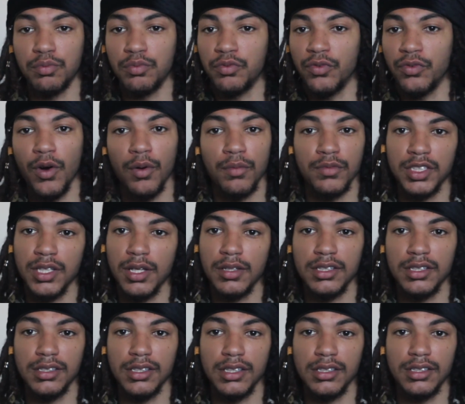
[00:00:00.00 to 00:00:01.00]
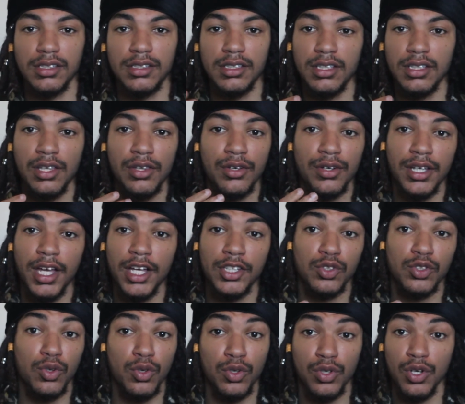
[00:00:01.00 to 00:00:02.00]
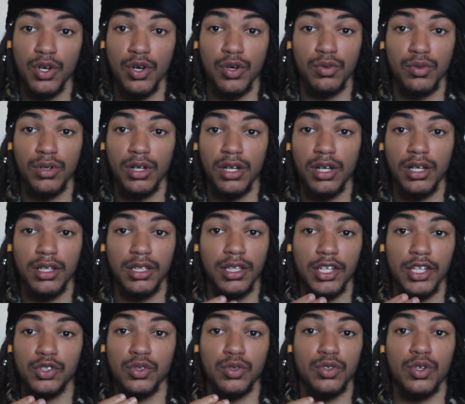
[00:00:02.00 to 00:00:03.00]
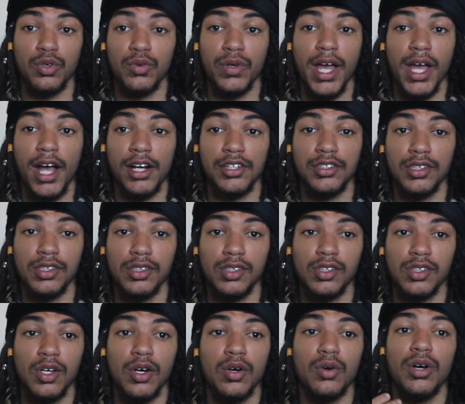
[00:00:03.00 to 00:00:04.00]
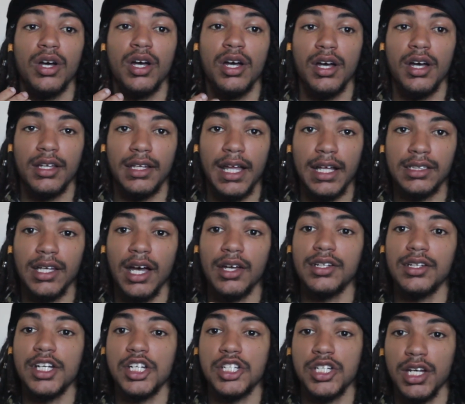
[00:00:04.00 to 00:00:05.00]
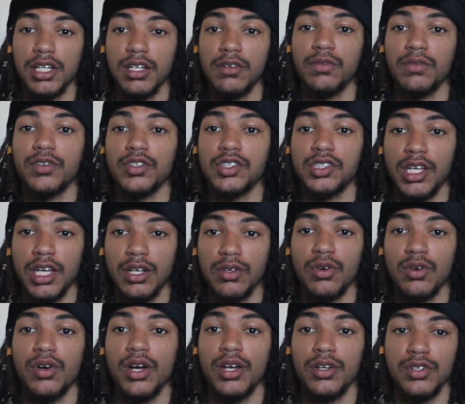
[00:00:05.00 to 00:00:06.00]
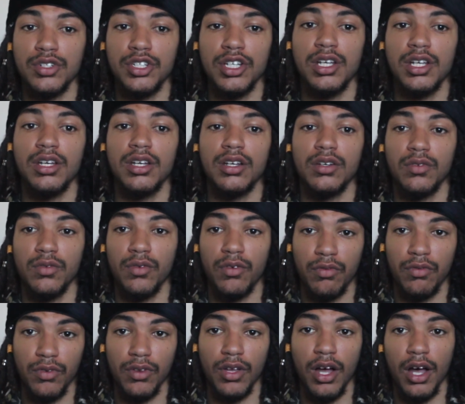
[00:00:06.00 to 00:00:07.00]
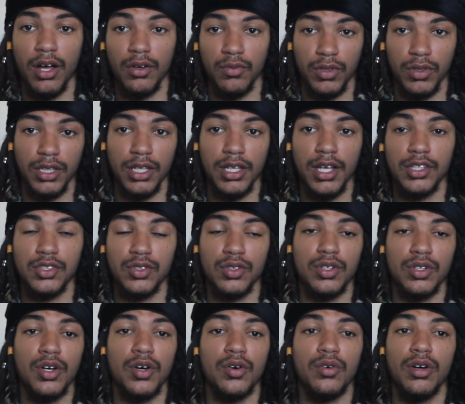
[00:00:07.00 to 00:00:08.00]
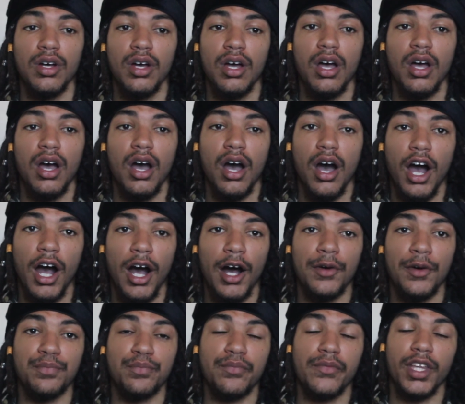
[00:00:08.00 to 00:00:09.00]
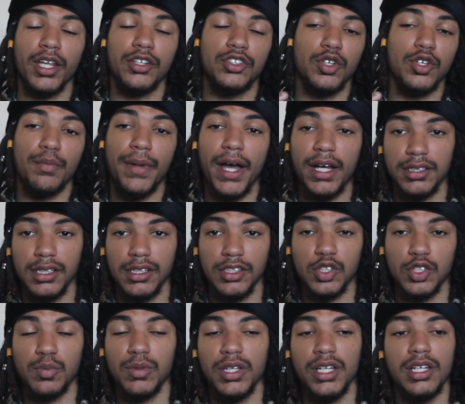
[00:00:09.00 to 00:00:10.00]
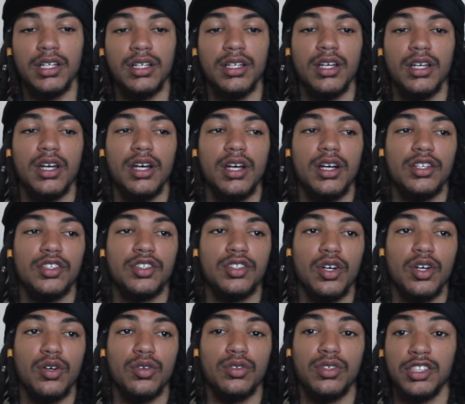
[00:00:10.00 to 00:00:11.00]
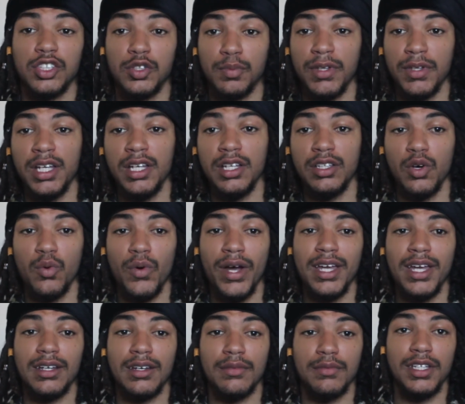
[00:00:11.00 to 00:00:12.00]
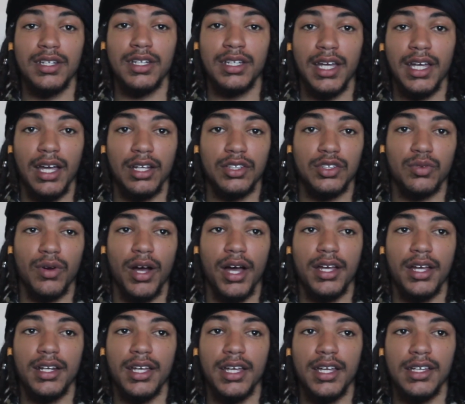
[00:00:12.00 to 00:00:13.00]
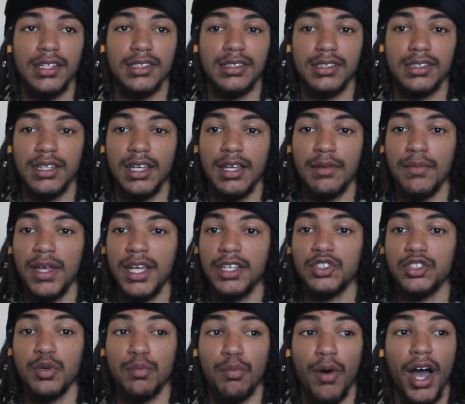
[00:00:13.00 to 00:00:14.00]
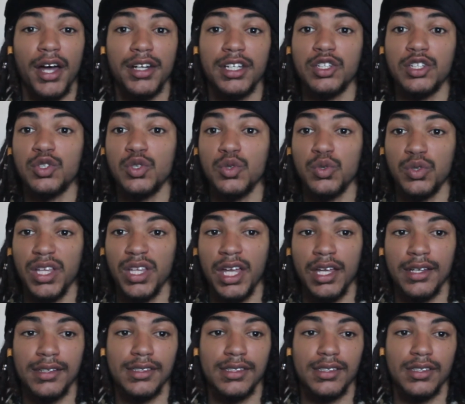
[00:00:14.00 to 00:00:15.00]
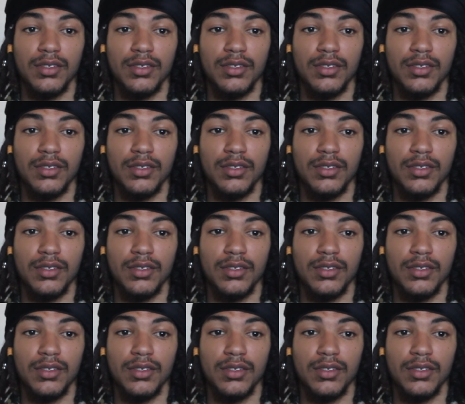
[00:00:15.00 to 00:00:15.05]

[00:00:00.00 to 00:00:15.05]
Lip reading: form sentences. It's either yes or no reaction. So that's how you can check in with your sacral energy, with the yes or no. And so back to the spleen. So the spleen, the way it communicates, right, is it makes your body do things